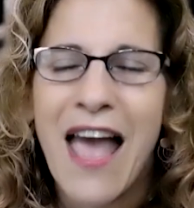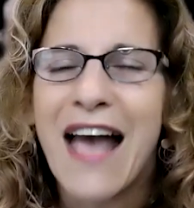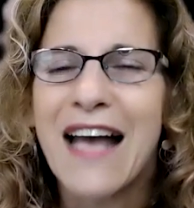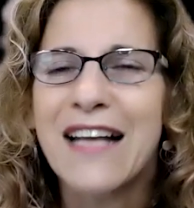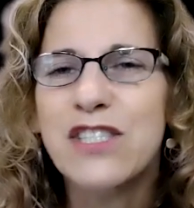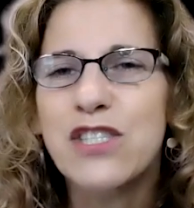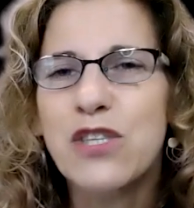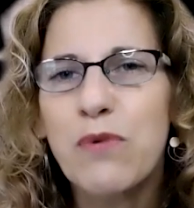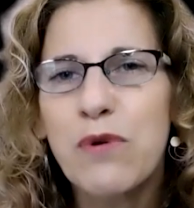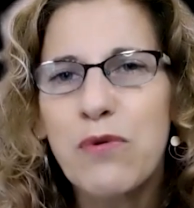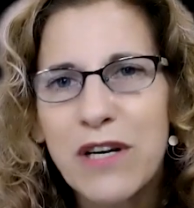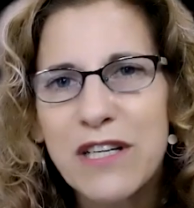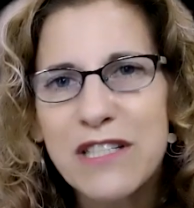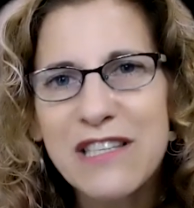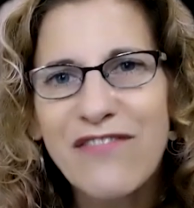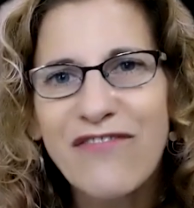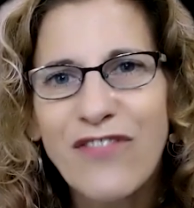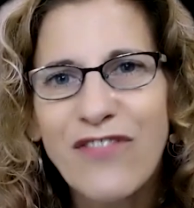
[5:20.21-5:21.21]
And so we
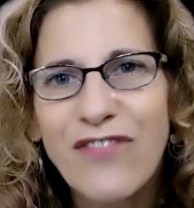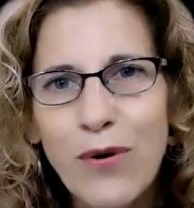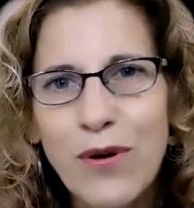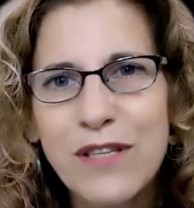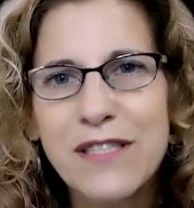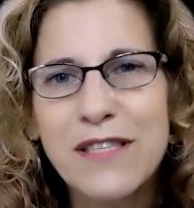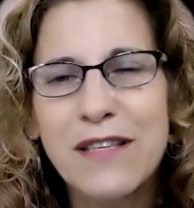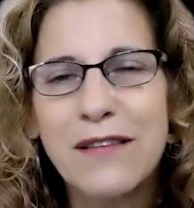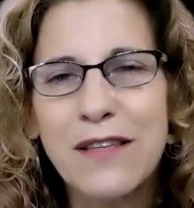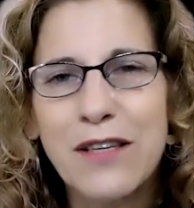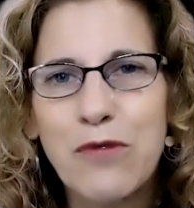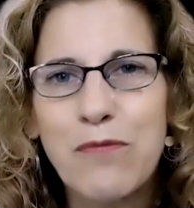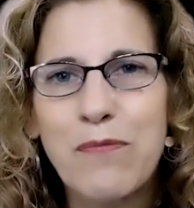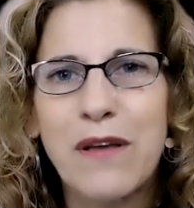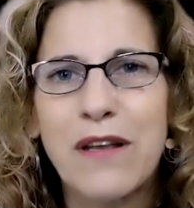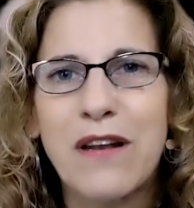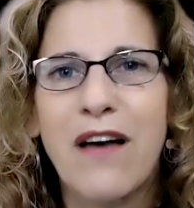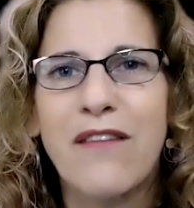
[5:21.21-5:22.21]
wanted to focus a little
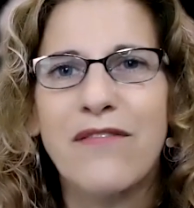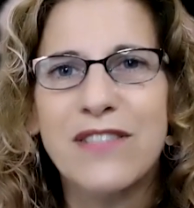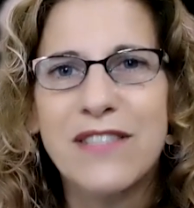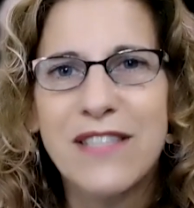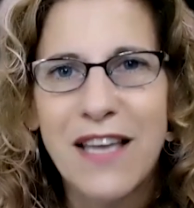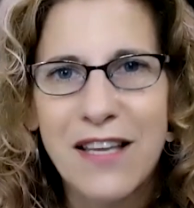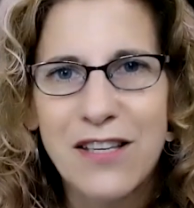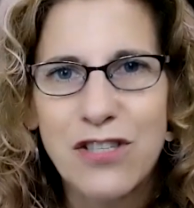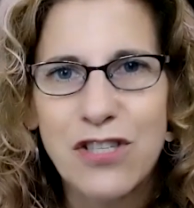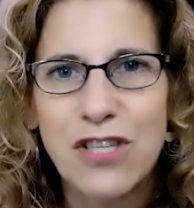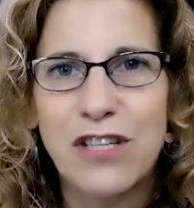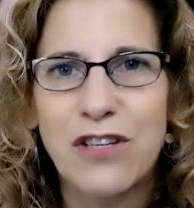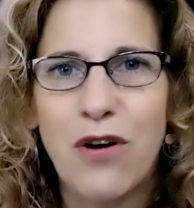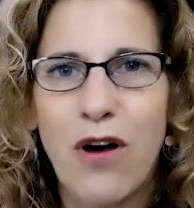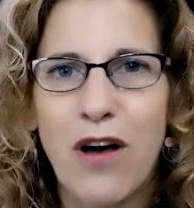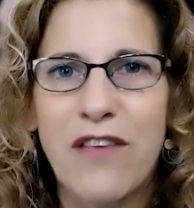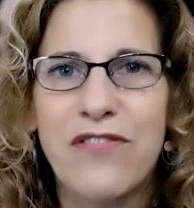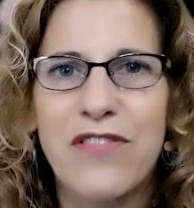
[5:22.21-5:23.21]
bit of attention
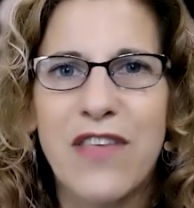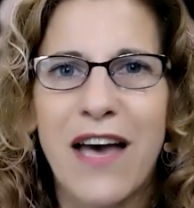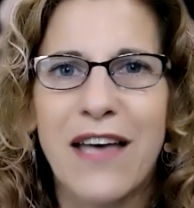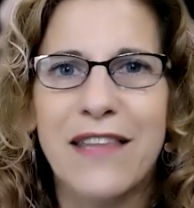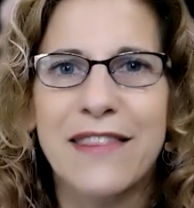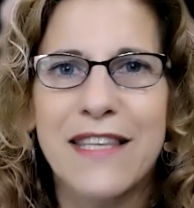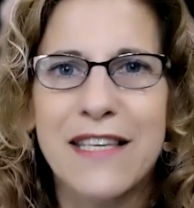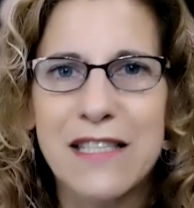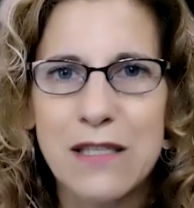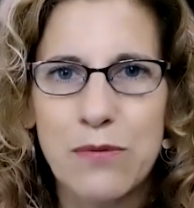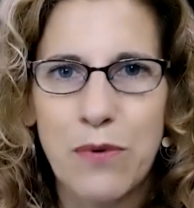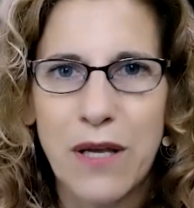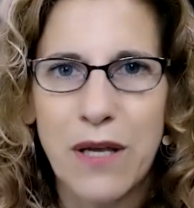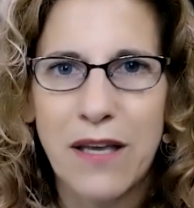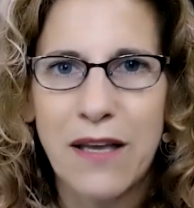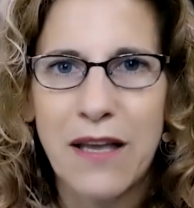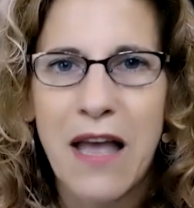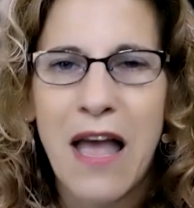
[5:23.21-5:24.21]
on that this
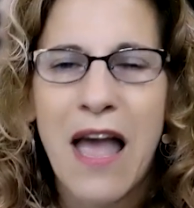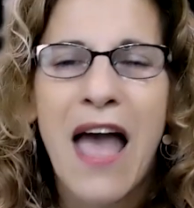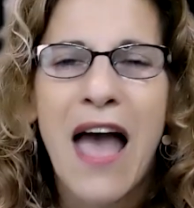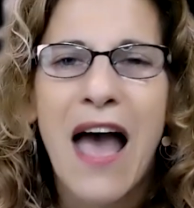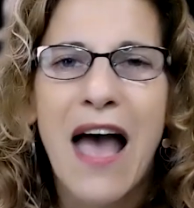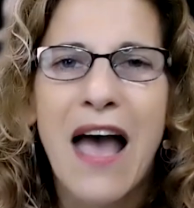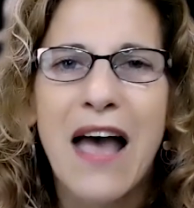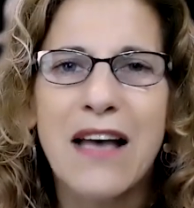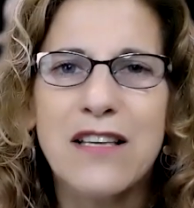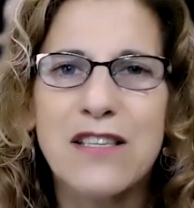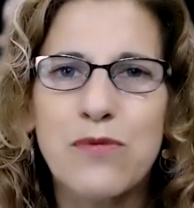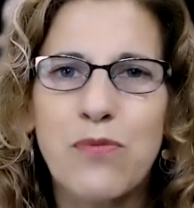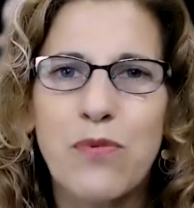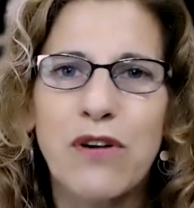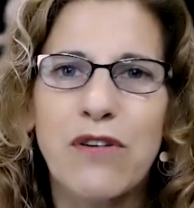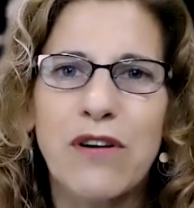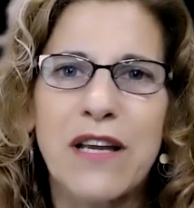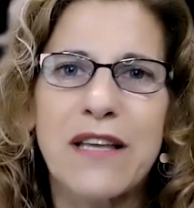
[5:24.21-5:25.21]
week as
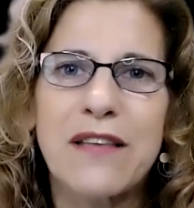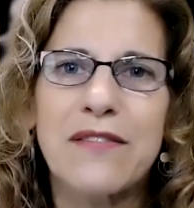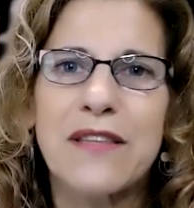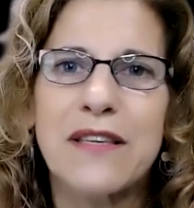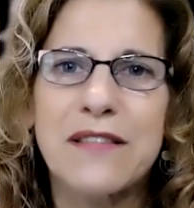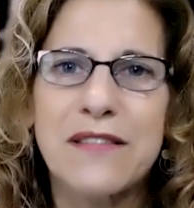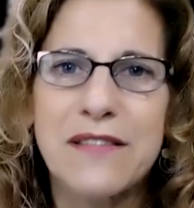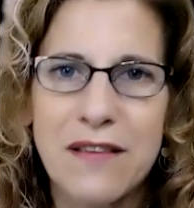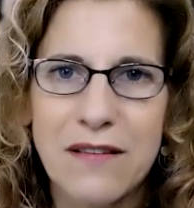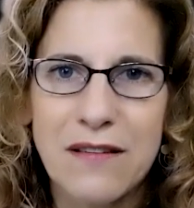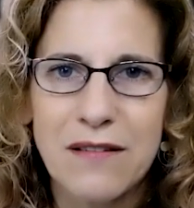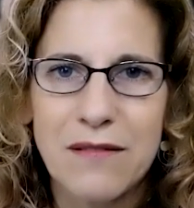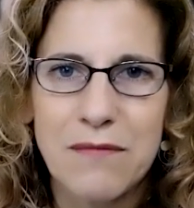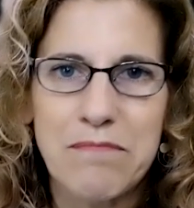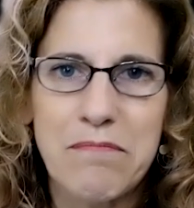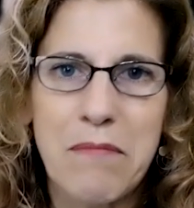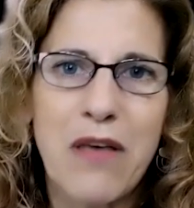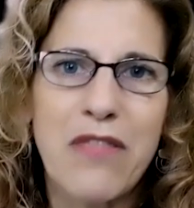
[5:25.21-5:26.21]
we're in this
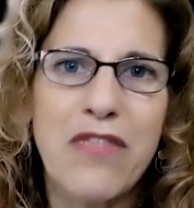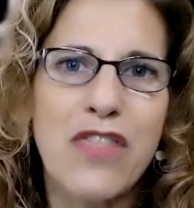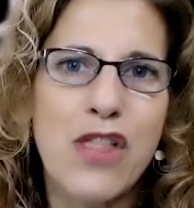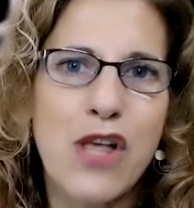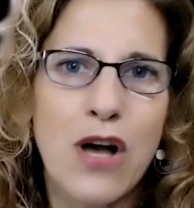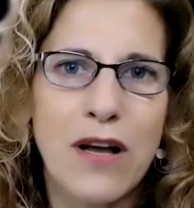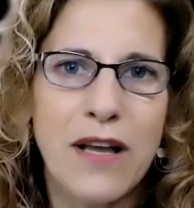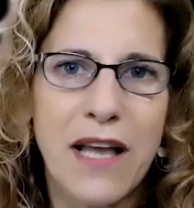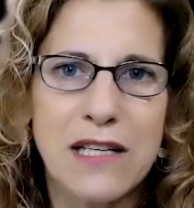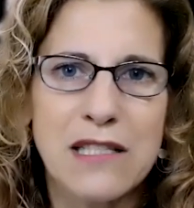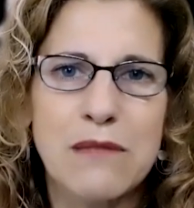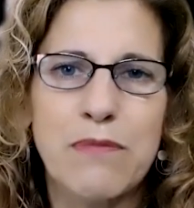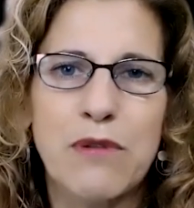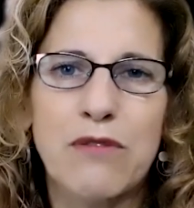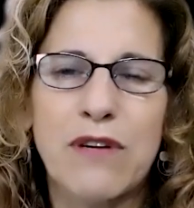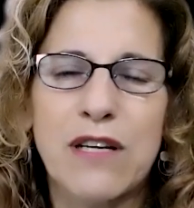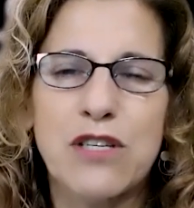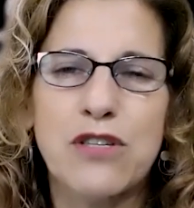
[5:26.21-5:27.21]
month-long
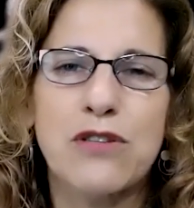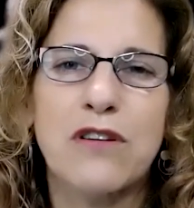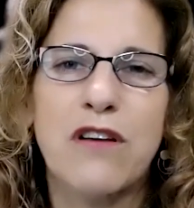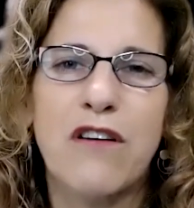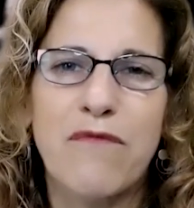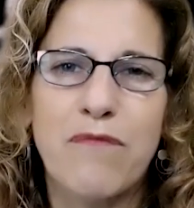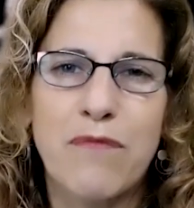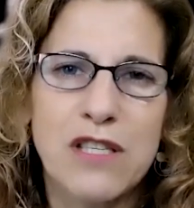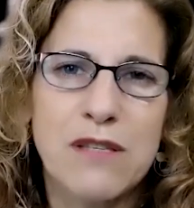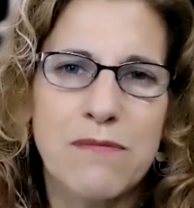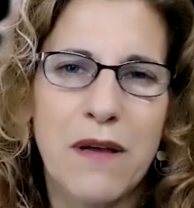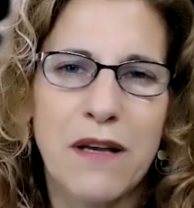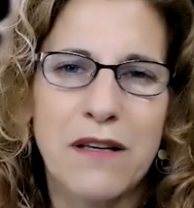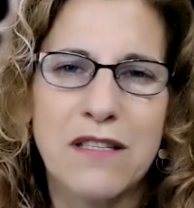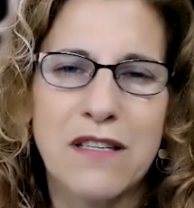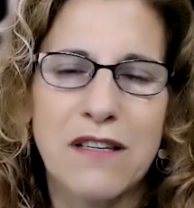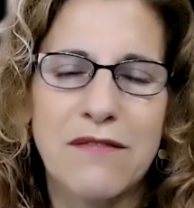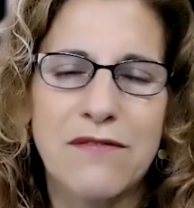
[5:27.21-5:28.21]
exploration of
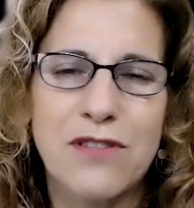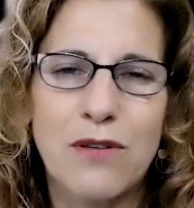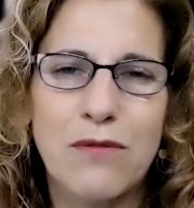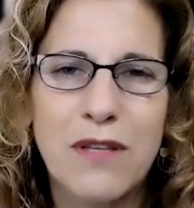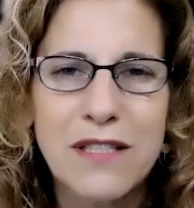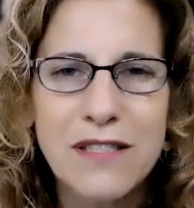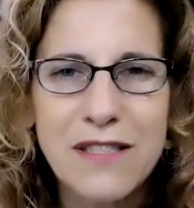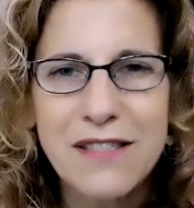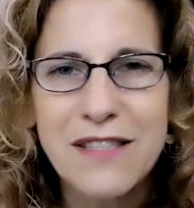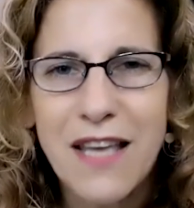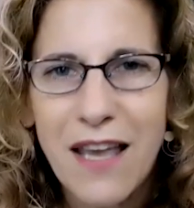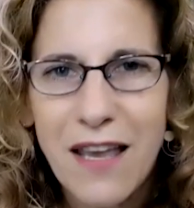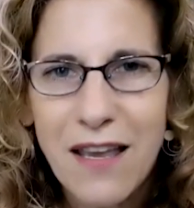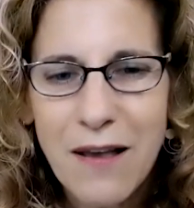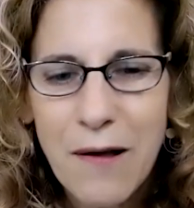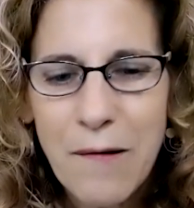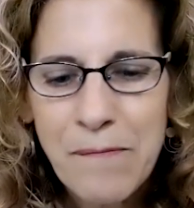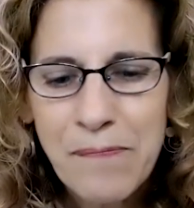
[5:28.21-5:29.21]
perspective. So let's
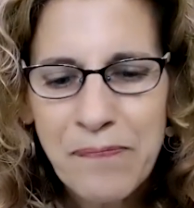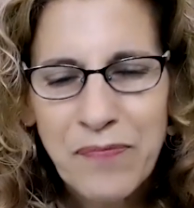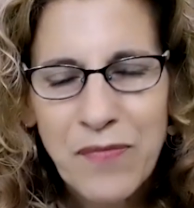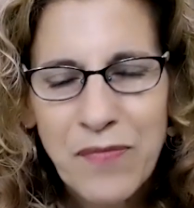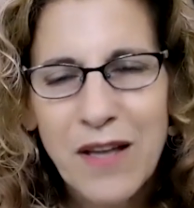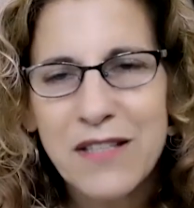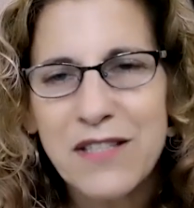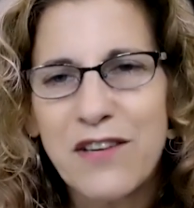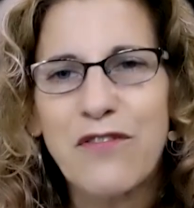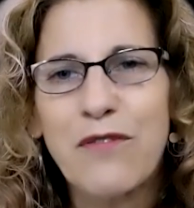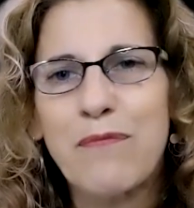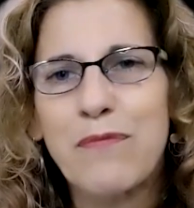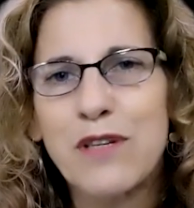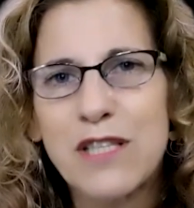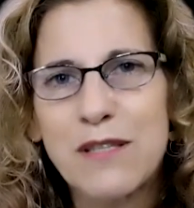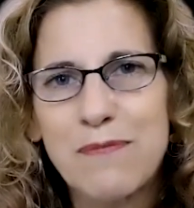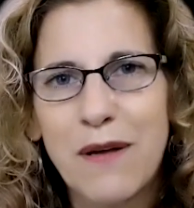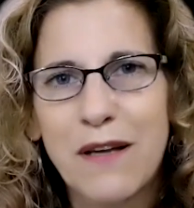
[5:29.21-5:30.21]
take a different
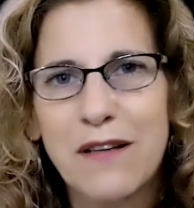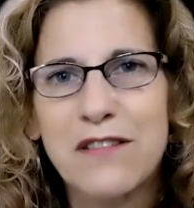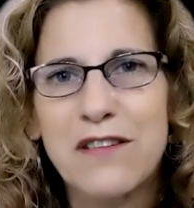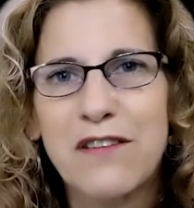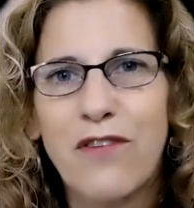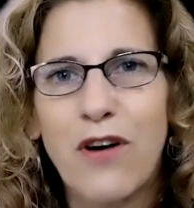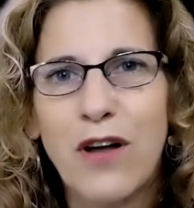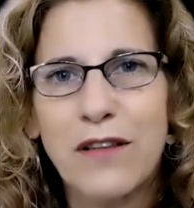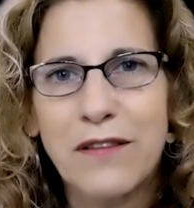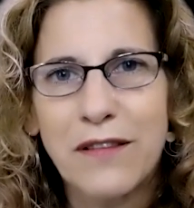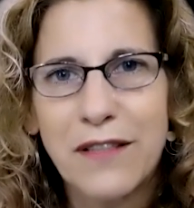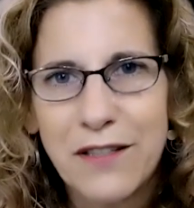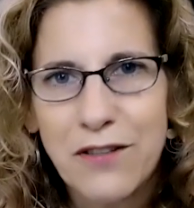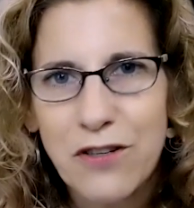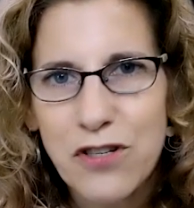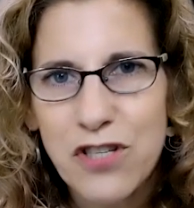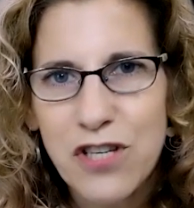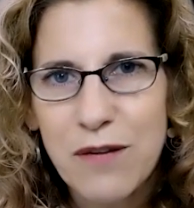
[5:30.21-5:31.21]
perspective on
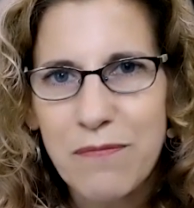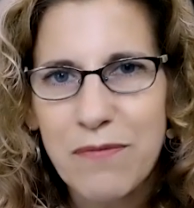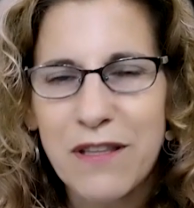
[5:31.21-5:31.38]
leadership.